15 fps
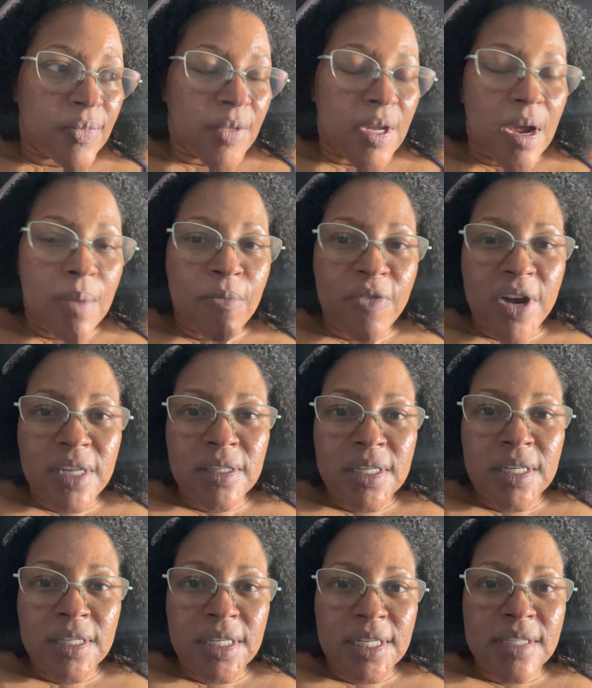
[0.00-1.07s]
I'm
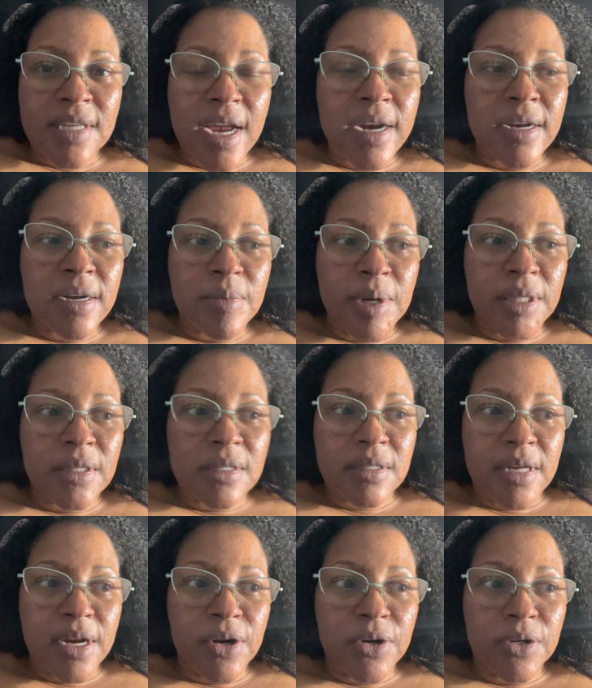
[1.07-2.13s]
finally excited about the
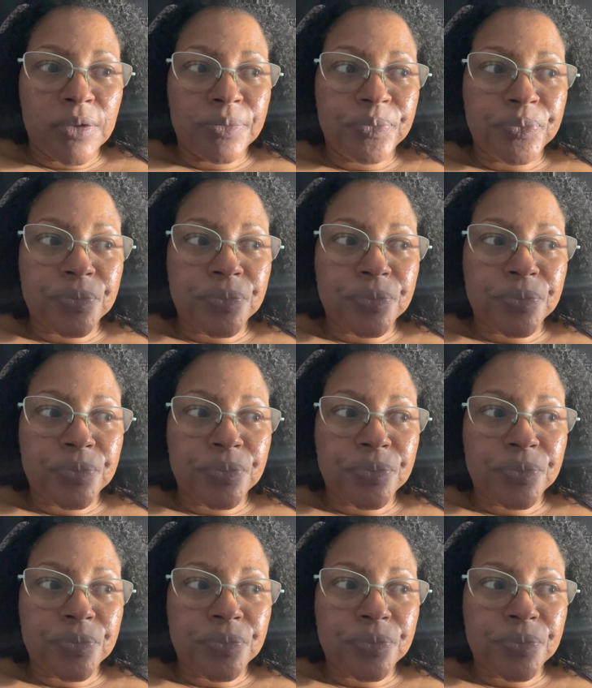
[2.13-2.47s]
cycle.